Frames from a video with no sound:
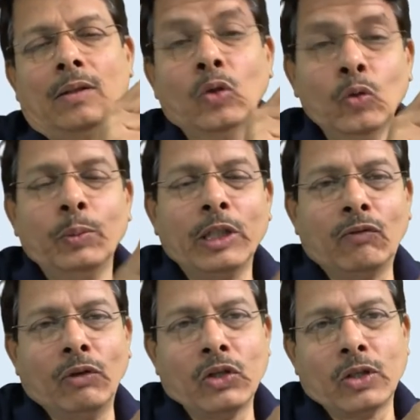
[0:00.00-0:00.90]
loop
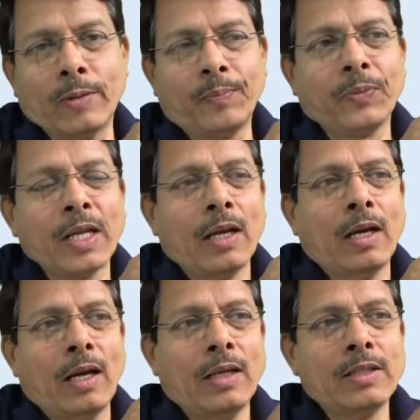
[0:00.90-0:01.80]
equation
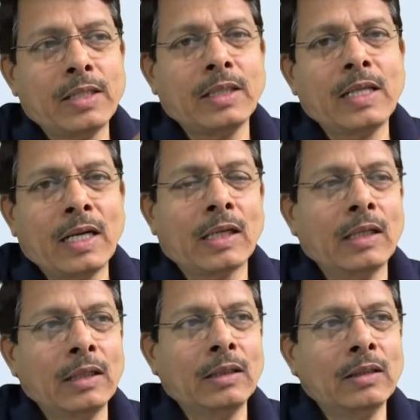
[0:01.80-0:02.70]
and see that
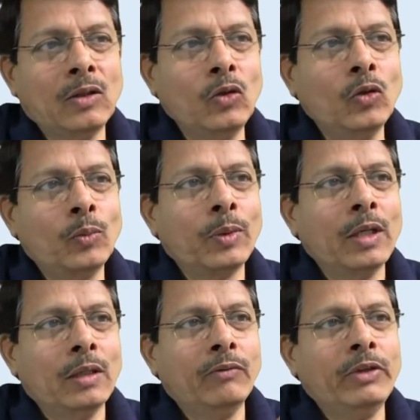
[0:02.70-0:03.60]
in the loop
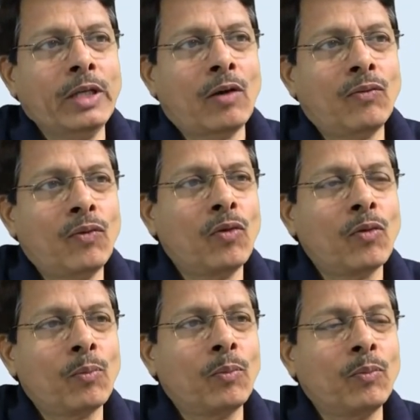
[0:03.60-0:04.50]
we have
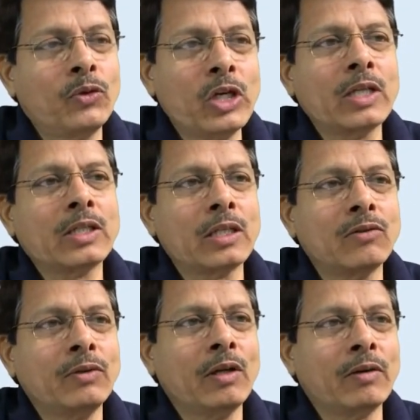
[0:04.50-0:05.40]
4 junctions
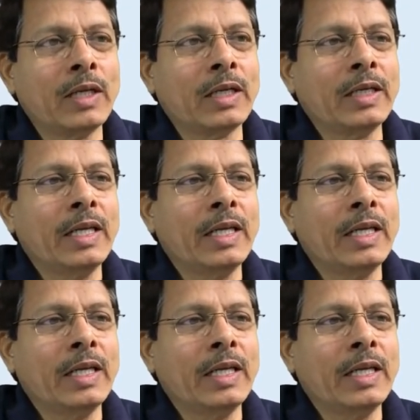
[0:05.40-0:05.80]
we have taken,